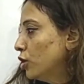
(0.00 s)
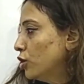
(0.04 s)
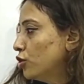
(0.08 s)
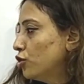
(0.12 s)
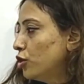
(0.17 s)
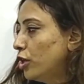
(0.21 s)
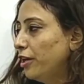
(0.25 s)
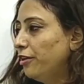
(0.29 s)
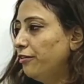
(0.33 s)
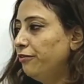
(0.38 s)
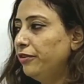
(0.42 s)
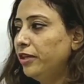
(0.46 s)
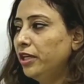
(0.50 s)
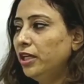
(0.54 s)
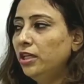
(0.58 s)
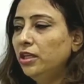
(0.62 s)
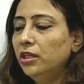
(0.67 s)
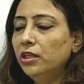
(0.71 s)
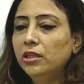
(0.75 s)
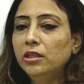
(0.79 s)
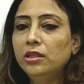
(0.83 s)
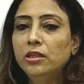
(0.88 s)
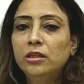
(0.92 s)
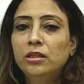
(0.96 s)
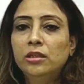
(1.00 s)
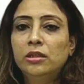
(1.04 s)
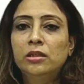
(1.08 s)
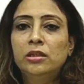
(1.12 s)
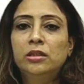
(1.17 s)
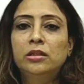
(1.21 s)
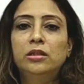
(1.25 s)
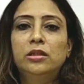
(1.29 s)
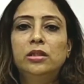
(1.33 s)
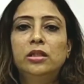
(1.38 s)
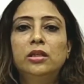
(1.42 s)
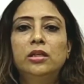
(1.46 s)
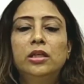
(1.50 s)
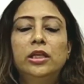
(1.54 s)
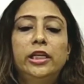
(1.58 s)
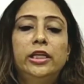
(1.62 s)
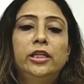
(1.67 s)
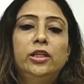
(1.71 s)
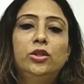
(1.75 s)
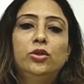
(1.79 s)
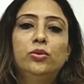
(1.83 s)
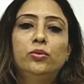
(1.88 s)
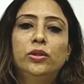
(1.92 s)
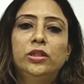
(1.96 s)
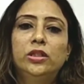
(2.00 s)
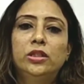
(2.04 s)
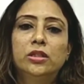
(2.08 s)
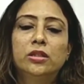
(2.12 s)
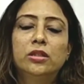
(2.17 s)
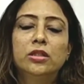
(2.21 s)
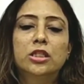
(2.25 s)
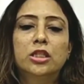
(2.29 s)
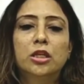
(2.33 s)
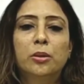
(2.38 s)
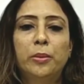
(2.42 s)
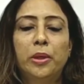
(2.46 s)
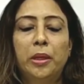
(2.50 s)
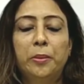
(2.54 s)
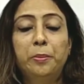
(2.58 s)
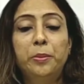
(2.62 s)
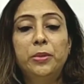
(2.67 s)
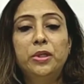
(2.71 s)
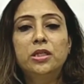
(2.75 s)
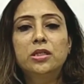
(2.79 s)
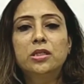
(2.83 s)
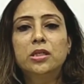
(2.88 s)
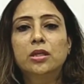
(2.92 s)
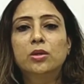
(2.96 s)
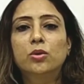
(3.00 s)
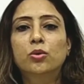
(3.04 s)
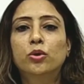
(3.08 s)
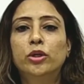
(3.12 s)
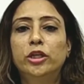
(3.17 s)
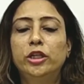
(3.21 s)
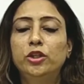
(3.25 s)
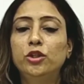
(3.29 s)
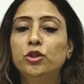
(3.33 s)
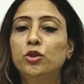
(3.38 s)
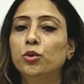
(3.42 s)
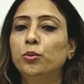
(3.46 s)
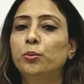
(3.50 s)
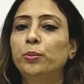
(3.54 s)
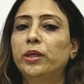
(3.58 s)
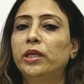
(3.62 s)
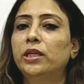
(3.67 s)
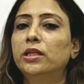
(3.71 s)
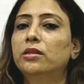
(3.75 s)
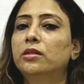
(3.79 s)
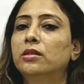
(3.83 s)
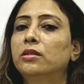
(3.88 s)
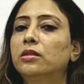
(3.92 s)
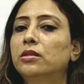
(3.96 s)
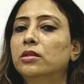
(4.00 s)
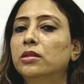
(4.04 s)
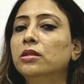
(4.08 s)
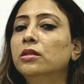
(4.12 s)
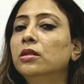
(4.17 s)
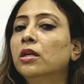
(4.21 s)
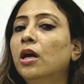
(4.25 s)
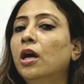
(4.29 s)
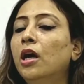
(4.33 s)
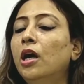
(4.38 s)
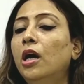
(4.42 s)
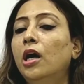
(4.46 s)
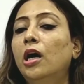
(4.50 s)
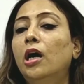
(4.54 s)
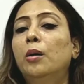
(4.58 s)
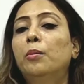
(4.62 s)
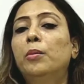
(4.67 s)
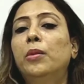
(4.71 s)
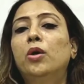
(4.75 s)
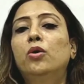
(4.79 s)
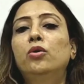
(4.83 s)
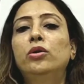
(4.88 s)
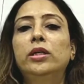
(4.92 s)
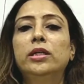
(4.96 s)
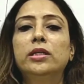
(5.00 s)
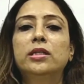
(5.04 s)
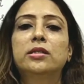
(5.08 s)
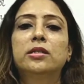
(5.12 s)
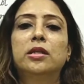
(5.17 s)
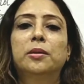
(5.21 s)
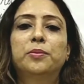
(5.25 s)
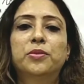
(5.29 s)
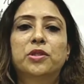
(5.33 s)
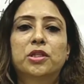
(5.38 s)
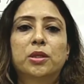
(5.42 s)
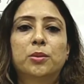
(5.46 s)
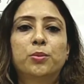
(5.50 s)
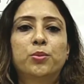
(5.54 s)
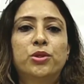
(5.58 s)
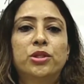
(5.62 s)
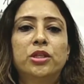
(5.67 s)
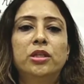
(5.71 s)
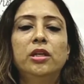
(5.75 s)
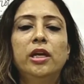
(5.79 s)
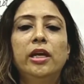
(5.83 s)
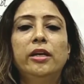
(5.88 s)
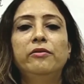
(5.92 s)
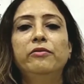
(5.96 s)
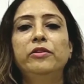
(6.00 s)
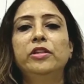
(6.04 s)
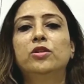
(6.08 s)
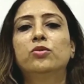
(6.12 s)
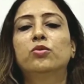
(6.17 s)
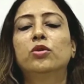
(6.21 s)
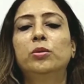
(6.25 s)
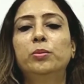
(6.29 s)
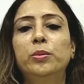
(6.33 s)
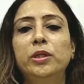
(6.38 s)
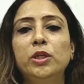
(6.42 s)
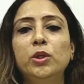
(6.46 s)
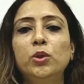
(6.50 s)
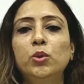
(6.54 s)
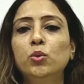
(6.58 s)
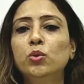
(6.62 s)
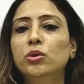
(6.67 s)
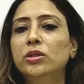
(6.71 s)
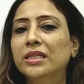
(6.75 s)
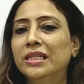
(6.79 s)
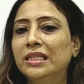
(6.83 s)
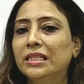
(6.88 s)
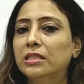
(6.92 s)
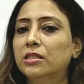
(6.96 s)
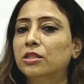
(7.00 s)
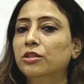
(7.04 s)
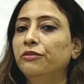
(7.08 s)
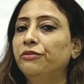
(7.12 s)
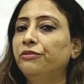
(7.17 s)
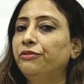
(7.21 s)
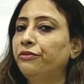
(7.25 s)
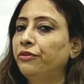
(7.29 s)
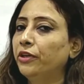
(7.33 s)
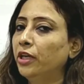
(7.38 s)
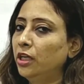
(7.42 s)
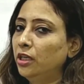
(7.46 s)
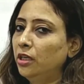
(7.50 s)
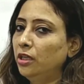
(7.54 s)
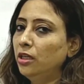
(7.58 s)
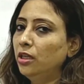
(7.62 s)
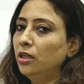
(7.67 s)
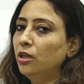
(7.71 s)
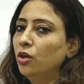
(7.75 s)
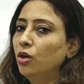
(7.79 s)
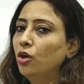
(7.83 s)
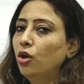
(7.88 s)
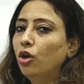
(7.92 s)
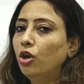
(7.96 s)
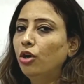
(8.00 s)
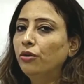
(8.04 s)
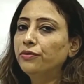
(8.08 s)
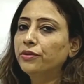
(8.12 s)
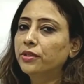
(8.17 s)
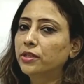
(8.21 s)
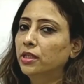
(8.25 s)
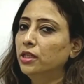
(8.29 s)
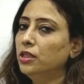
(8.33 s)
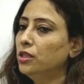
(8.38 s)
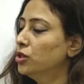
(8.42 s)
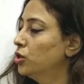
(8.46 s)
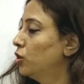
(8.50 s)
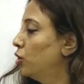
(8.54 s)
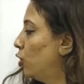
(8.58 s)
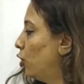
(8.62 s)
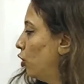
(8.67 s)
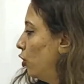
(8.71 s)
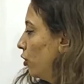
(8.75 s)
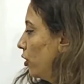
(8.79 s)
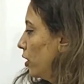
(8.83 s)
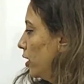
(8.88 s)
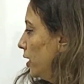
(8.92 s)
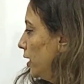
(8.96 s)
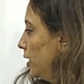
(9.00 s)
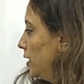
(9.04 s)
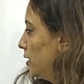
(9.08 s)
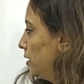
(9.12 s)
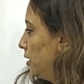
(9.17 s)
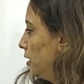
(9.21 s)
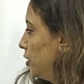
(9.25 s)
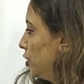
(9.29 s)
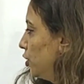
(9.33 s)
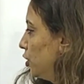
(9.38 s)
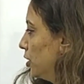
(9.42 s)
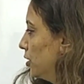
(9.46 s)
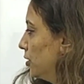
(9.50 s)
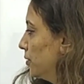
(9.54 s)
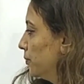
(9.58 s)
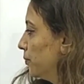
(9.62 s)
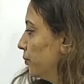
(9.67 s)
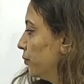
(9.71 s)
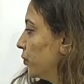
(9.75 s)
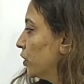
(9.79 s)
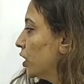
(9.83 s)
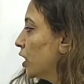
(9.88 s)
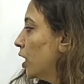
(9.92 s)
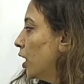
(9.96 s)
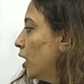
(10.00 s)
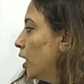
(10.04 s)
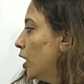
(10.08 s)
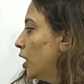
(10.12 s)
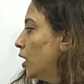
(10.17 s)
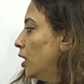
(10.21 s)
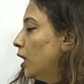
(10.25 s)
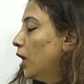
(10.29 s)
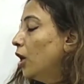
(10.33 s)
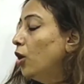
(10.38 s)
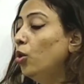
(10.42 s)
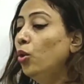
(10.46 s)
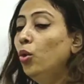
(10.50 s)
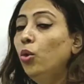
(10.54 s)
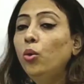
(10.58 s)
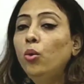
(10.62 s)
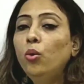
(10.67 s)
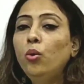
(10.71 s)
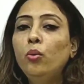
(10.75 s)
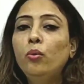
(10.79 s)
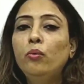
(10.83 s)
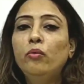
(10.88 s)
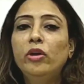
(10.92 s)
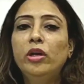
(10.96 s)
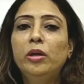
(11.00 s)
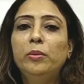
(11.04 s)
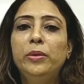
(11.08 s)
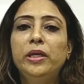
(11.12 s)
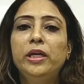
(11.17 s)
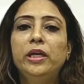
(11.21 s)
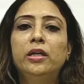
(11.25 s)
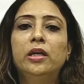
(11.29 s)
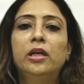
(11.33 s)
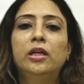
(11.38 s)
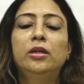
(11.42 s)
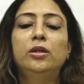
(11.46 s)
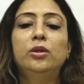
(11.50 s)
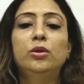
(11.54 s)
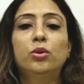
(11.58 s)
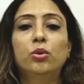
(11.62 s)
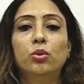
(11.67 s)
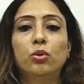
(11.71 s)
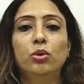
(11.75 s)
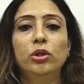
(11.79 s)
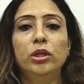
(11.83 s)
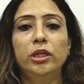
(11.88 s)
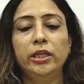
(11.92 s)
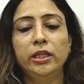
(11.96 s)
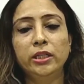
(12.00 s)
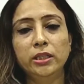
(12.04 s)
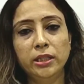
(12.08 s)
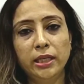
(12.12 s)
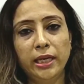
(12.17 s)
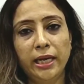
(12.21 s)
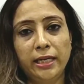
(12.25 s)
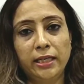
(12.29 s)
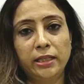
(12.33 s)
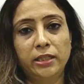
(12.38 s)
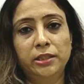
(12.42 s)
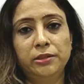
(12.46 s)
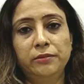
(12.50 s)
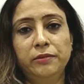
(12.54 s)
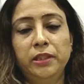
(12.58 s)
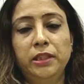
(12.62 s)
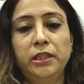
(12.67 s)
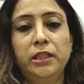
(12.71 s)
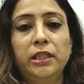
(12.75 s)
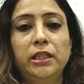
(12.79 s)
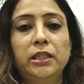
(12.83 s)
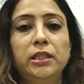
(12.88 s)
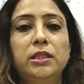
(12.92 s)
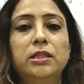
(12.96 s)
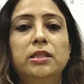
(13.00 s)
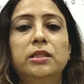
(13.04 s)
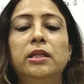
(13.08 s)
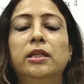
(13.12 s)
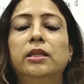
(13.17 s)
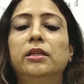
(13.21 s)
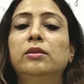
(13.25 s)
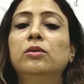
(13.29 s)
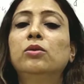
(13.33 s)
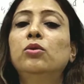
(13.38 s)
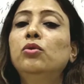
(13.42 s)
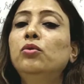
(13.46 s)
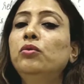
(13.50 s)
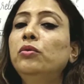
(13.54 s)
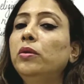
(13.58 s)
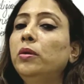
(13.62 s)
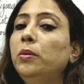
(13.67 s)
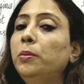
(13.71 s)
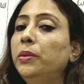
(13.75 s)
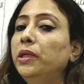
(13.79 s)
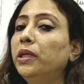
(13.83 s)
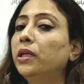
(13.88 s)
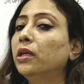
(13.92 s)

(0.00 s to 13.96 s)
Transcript: So every year the individuals, the members are going to pay certain amount as subscription, and which will be used as the fund of such organization. Now who will be controlling the activities and who will be